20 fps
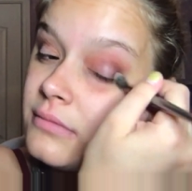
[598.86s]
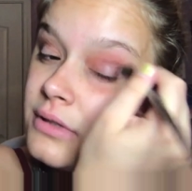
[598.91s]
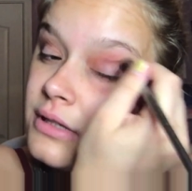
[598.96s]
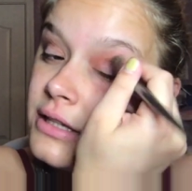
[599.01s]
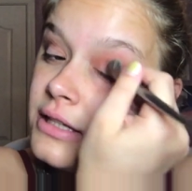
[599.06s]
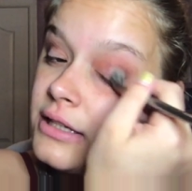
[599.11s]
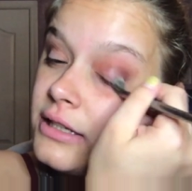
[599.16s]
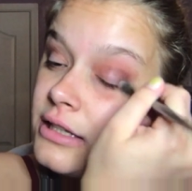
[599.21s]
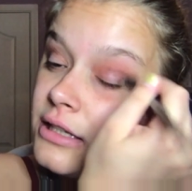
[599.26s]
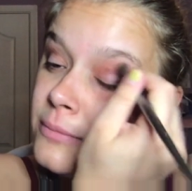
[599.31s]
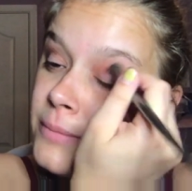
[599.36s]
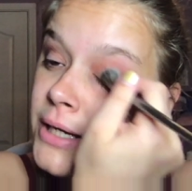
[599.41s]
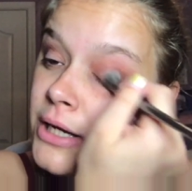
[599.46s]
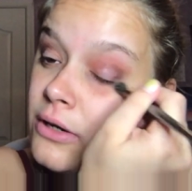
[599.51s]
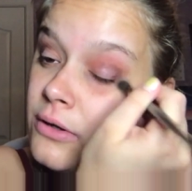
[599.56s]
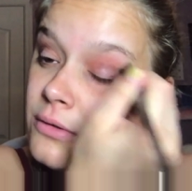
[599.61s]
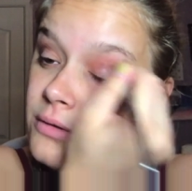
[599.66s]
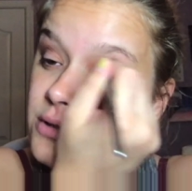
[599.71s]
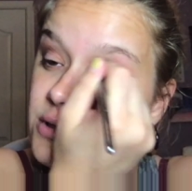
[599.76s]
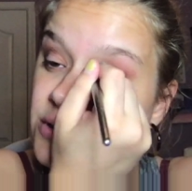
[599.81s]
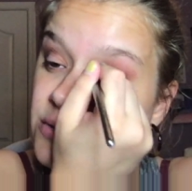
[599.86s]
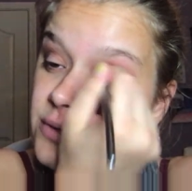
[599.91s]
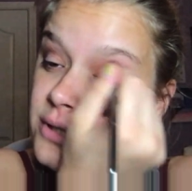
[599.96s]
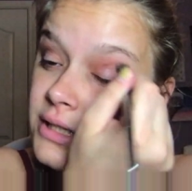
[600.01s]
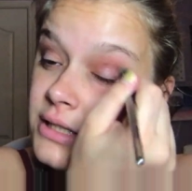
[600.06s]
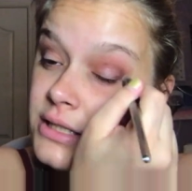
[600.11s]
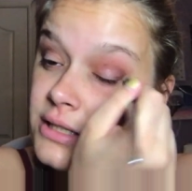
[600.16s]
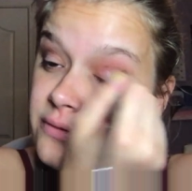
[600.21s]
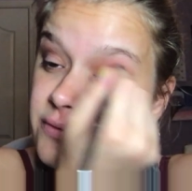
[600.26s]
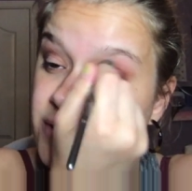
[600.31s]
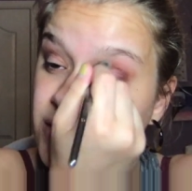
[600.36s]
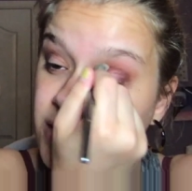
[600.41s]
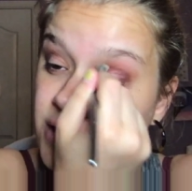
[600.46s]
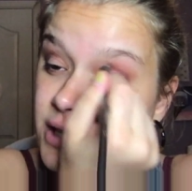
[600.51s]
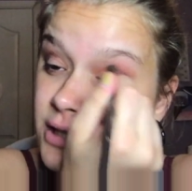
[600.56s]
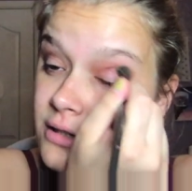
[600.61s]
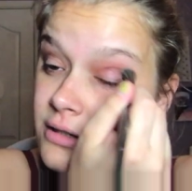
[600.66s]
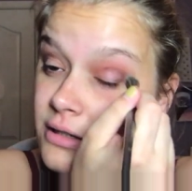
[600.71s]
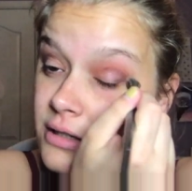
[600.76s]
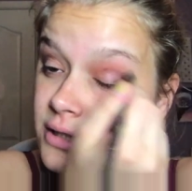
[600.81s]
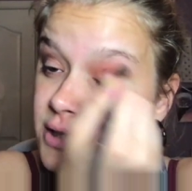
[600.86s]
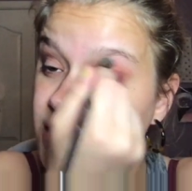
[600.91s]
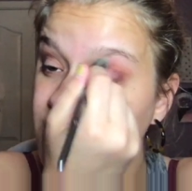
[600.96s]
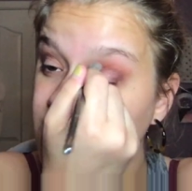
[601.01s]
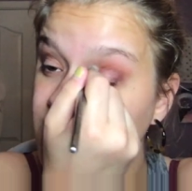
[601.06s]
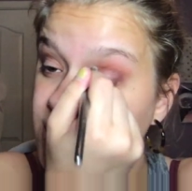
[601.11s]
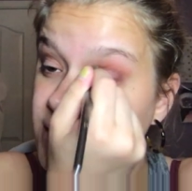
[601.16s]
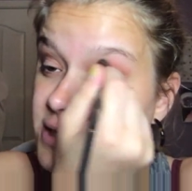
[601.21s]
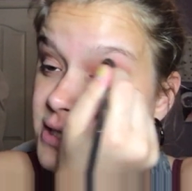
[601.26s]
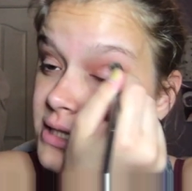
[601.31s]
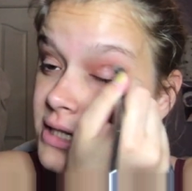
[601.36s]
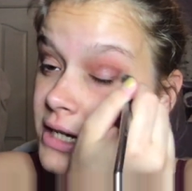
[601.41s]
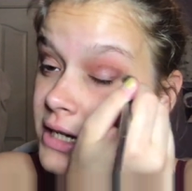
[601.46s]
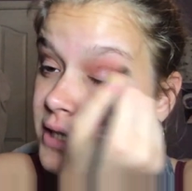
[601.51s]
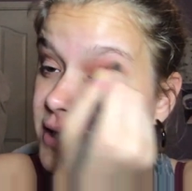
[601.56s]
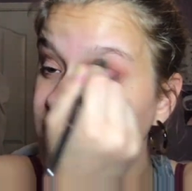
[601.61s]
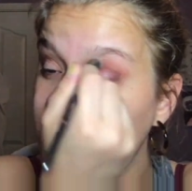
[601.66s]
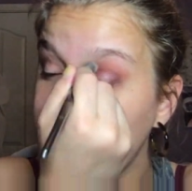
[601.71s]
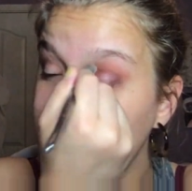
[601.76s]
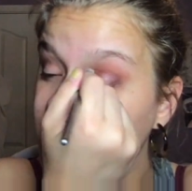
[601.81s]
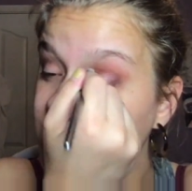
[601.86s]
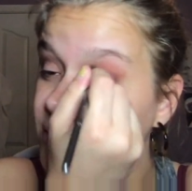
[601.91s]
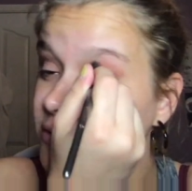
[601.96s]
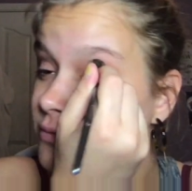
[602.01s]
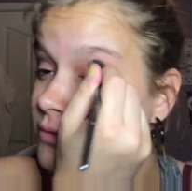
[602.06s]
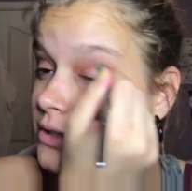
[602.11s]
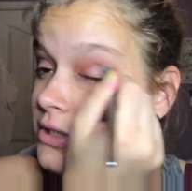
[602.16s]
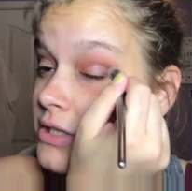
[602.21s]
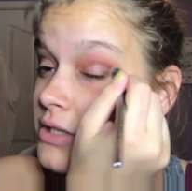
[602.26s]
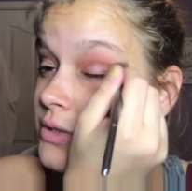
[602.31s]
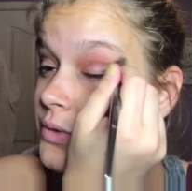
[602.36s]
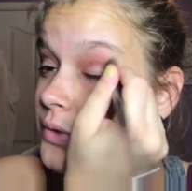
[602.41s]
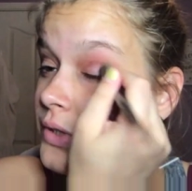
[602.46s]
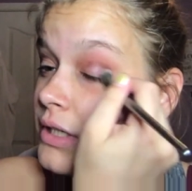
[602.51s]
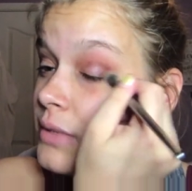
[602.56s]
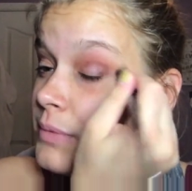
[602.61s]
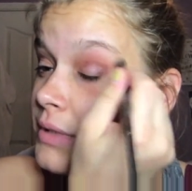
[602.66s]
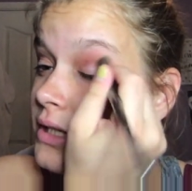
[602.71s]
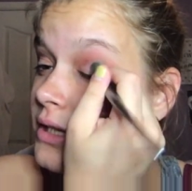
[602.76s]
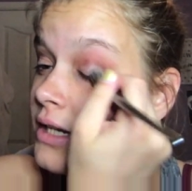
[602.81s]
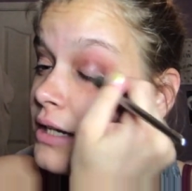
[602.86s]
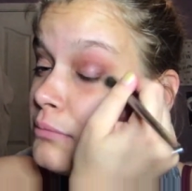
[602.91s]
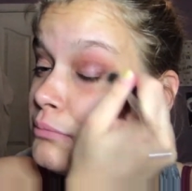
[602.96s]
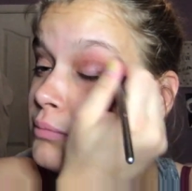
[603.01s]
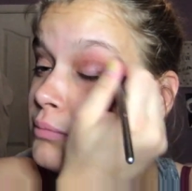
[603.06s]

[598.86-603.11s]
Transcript: thinking about doing a different color on the inside, which is going to be that